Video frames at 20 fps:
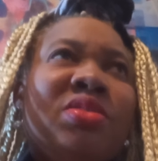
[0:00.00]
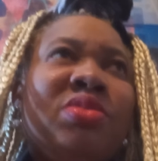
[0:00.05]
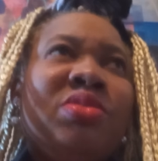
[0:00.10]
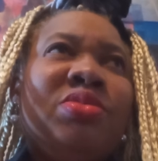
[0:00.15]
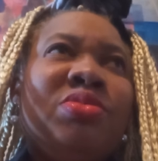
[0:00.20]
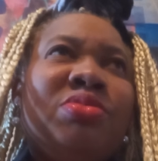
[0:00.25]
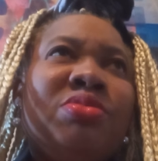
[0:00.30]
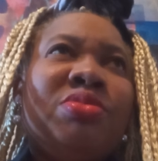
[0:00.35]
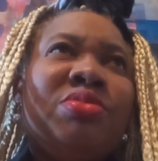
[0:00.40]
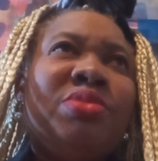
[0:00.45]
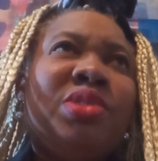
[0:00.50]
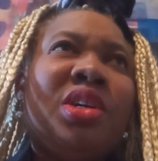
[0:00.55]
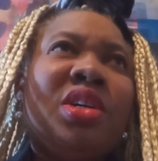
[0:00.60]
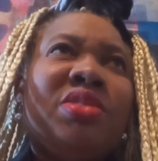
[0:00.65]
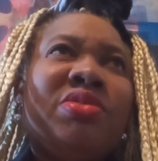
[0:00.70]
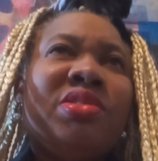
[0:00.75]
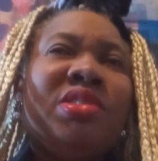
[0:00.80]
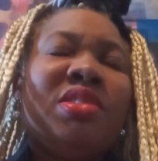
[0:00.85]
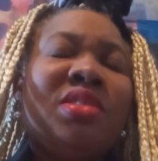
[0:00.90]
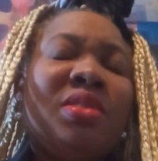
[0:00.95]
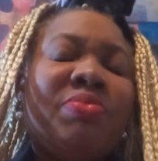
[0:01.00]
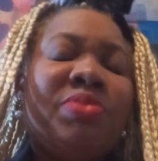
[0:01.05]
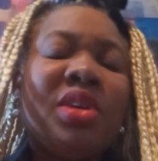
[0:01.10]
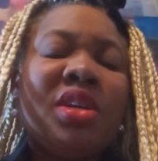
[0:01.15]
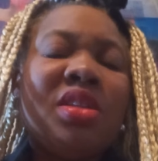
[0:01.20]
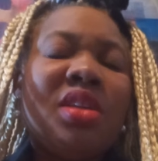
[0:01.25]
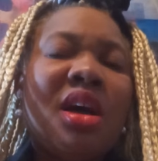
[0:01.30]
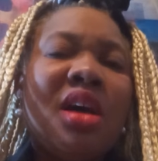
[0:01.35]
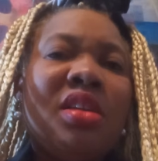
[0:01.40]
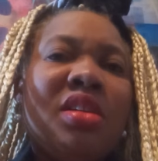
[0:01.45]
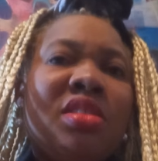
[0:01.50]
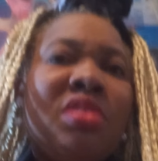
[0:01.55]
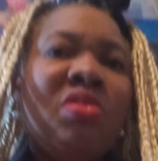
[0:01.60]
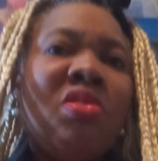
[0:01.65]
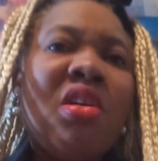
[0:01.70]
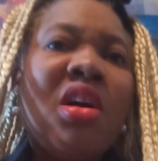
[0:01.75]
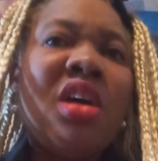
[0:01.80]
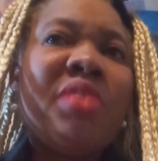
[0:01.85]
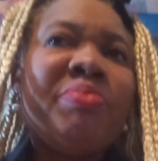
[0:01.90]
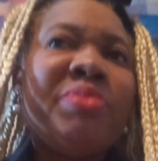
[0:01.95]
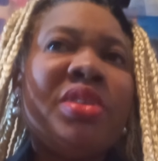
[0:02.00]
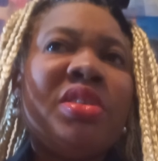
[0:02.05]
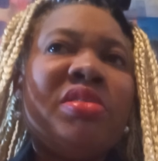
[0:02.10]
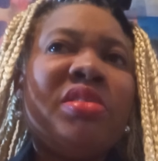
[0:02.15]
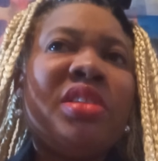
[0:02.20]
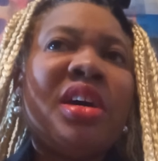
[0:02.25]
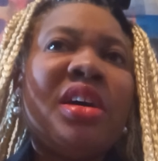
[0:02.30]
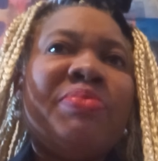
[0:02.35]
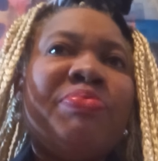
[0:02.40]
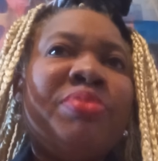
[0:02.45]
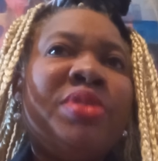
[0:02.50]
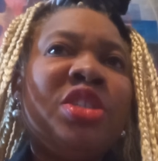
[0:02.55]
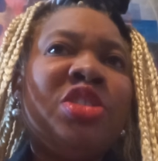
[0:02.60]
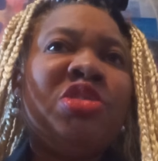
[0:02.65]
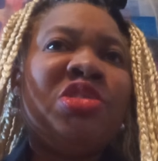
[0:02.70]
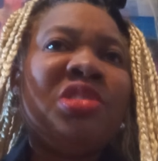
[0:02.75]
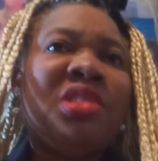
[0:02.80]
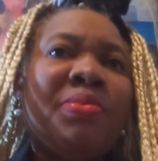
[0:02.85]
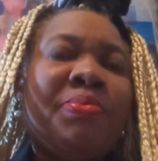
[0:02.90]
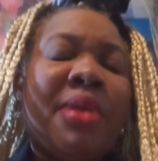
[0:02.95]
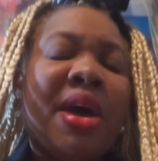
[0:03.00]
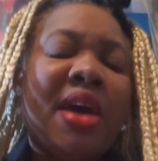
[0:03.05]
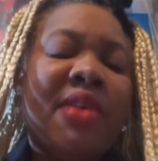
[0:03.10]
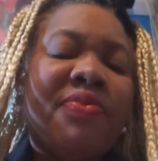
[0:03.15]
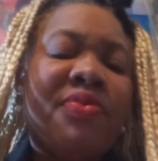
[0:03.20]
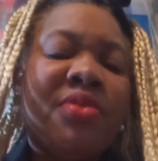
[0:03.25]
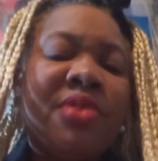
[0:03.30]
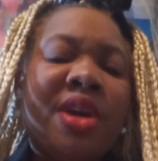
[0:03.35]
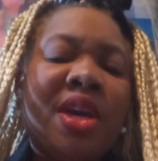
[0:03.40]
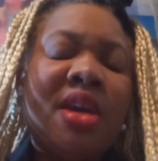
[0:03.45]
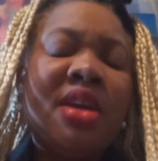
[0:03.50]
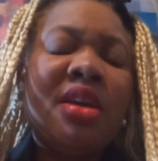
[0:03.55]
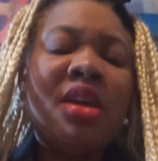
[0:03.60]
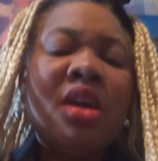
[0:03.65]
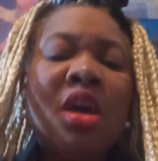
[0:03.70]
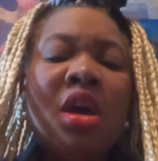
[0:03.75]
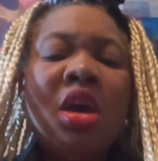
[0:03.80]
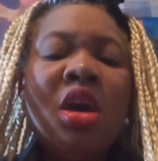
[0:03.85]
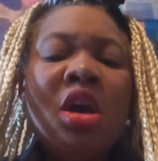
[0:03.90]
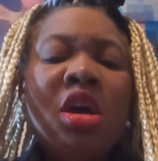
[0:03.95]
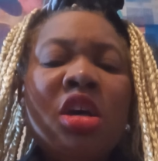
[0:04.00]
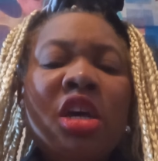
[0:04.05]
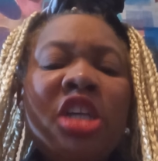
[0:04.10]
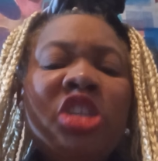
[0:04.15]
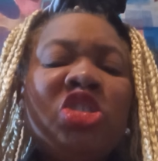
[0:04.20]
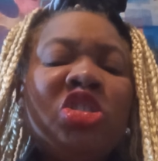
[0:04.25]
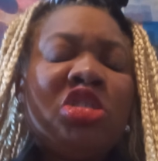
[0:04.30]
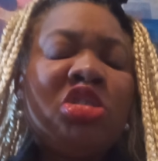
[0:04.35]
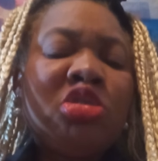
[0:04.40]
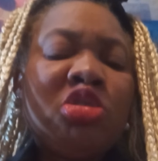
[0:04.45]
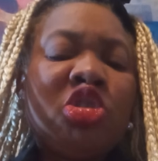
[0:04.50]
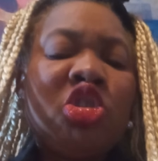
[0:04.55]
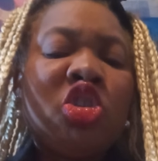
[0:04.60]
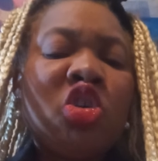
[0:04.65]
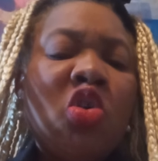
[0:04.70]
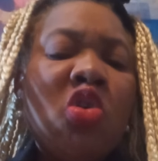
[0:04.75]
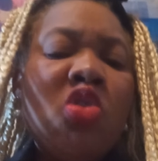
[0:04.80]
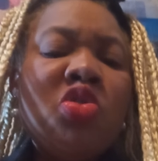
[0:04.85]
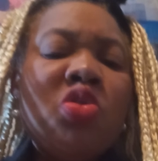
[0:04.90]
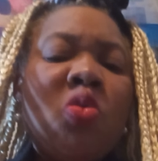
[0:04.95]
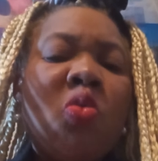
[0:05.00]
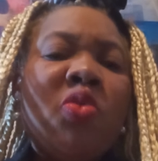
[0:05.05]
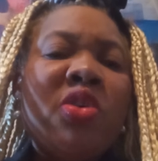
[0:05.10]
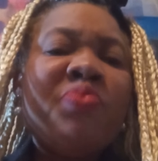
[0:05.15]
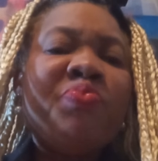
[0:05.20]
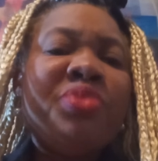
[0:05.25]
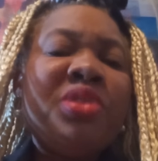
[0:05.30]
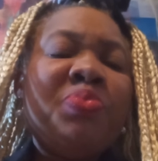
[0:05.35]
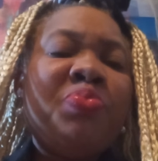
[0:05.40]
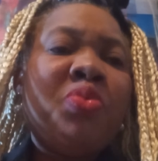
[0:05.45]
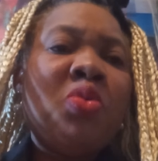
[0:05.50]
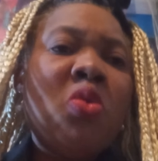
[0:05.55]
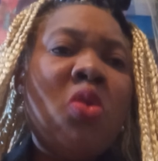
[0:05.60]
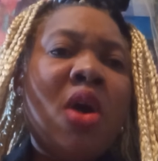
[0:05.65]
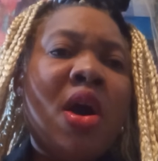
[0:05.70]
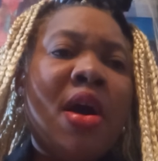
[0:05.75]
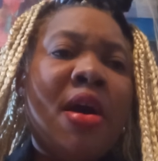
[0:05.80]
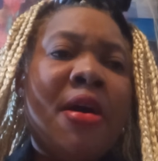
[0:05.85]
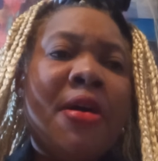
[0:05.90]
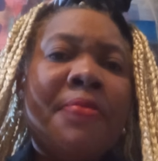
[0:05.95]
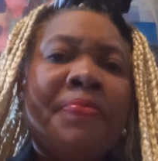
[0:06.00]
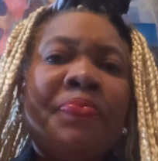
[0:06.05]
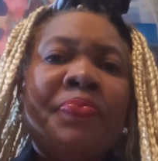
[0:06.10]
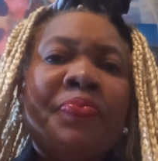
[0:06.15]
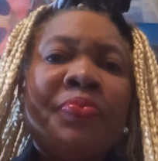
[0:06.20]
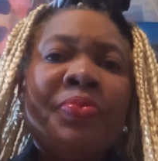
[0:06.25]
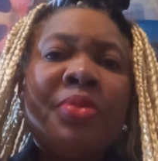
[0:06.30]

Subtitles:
200, 300 something dollar. Don't count me on that. Please do the math, okay? It's just to show you when people are